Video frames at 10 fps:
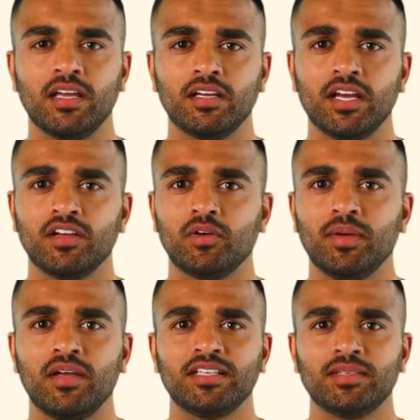Think of the
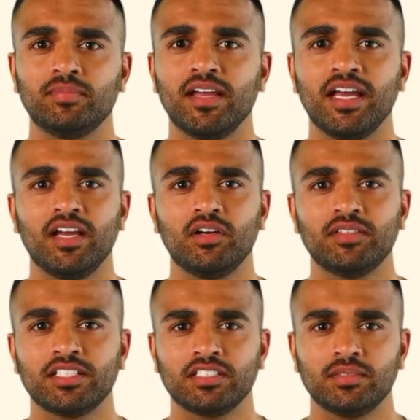parasympathetic nervous
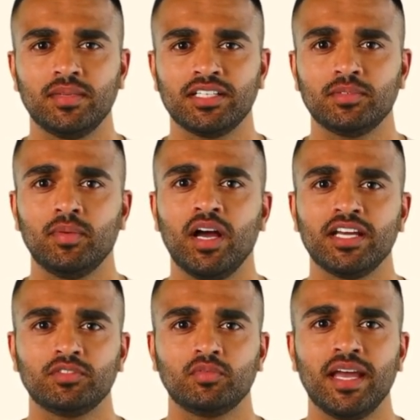system as the
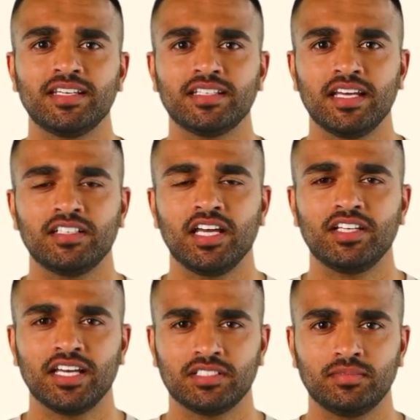body's rest and
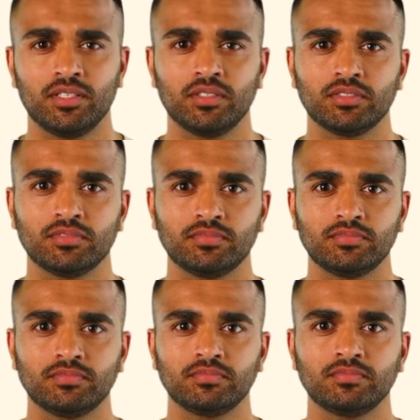digest mode.
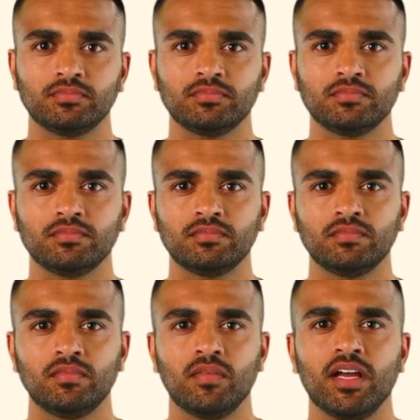
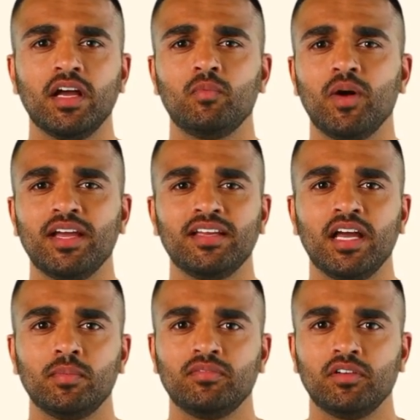Think of winding
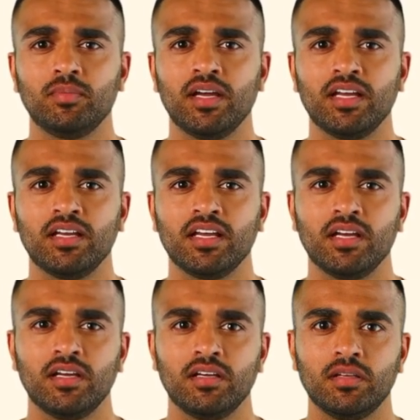down before bed.
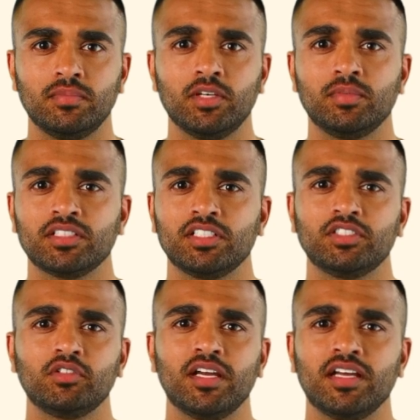Pupils
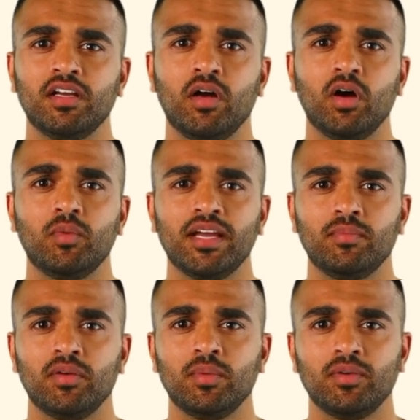constrict, heart rate and
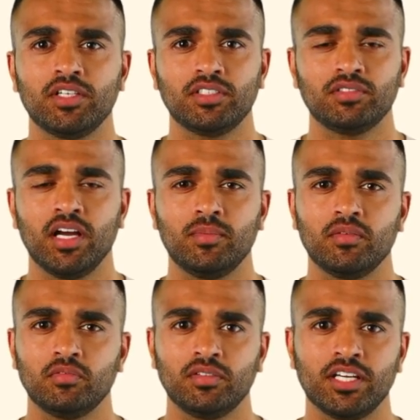blood pressure drop,
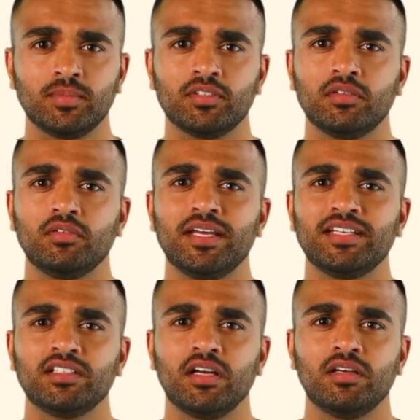respiratory rate
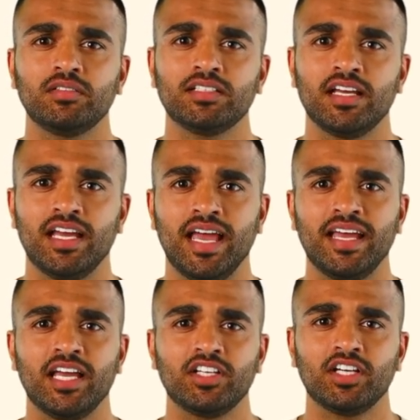slows, and
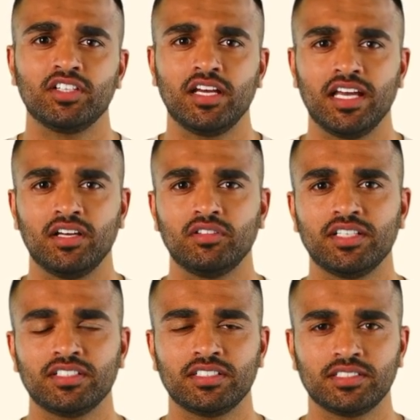digestion
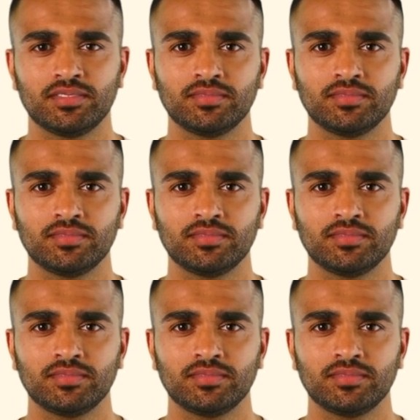increases.